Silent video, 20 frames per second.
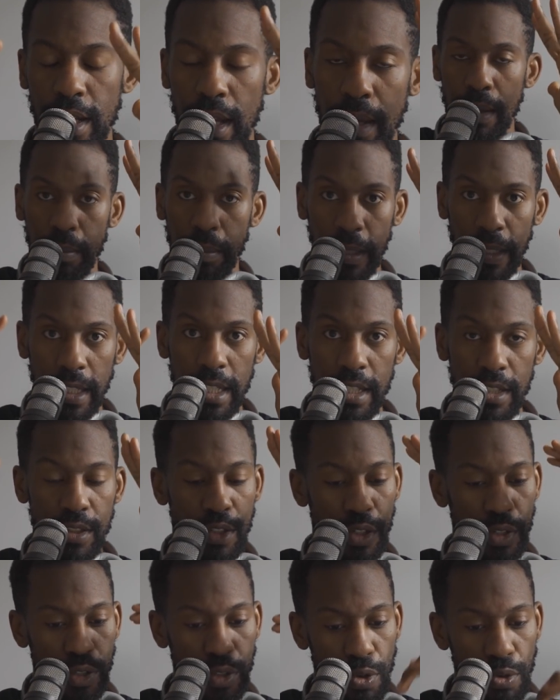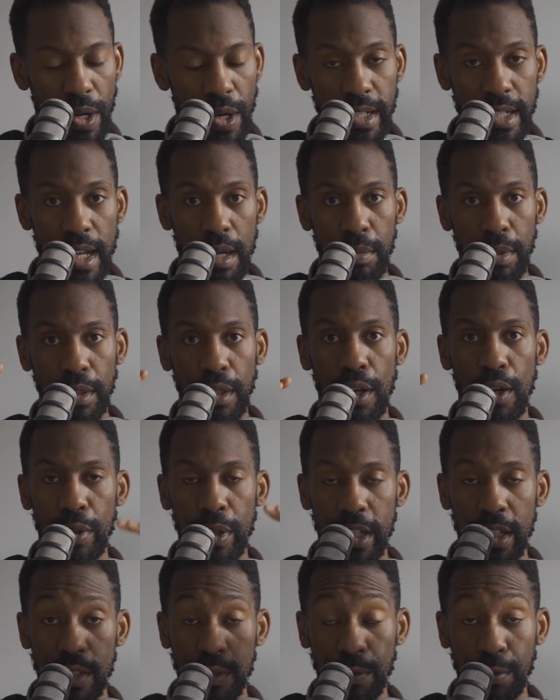Please go right down below. It
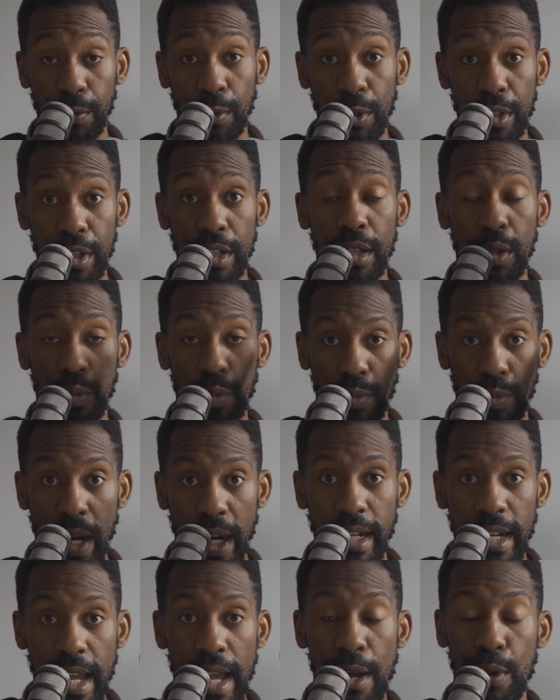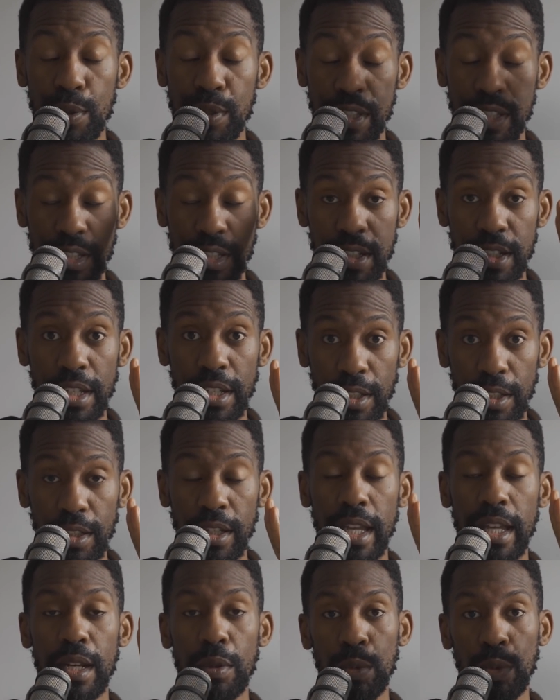is free right now, still,
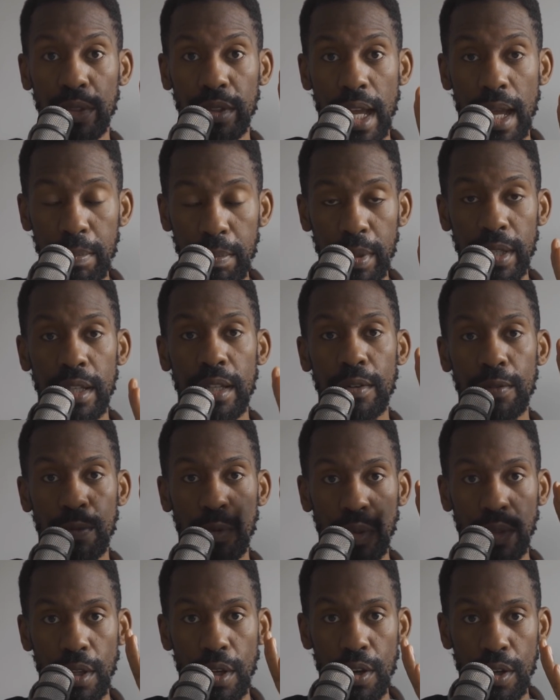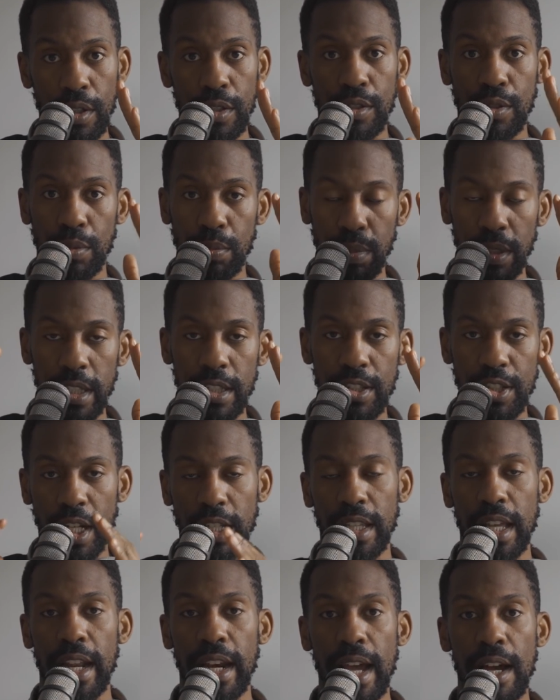and it will not be for long. So please check
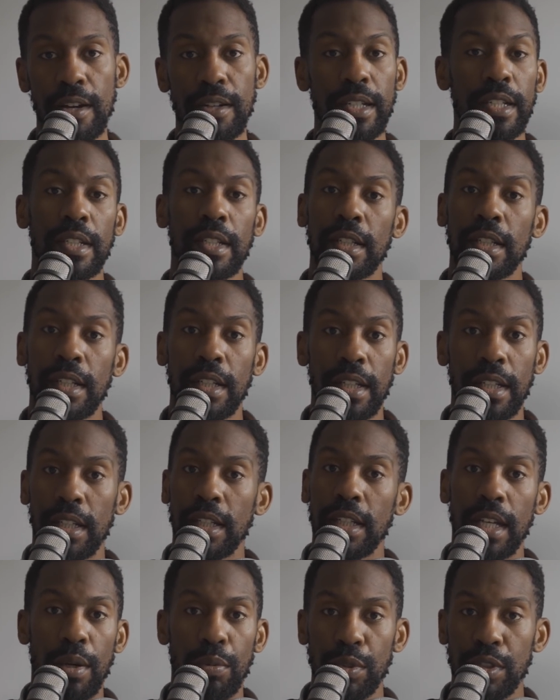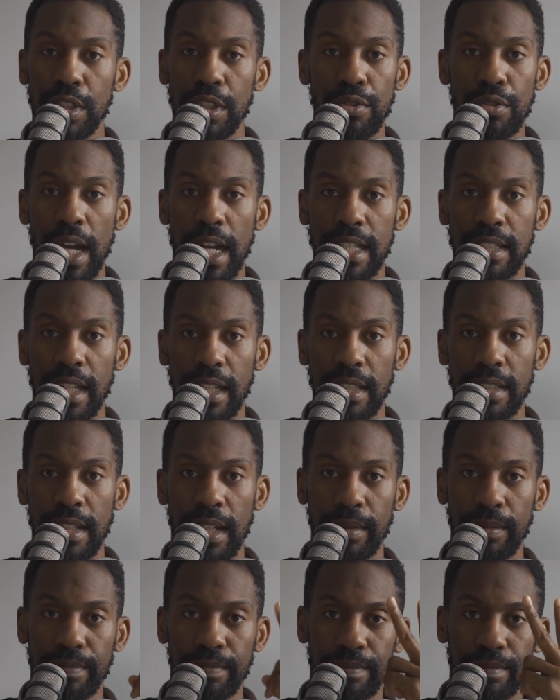that out and we'll see you guys next time.
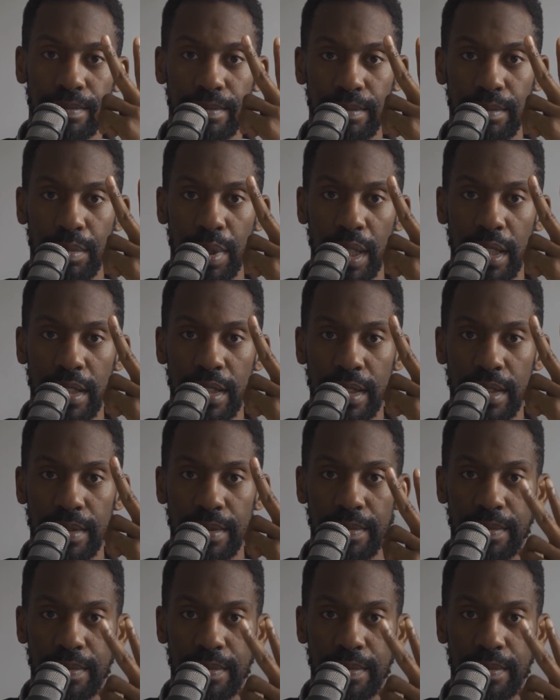Peace.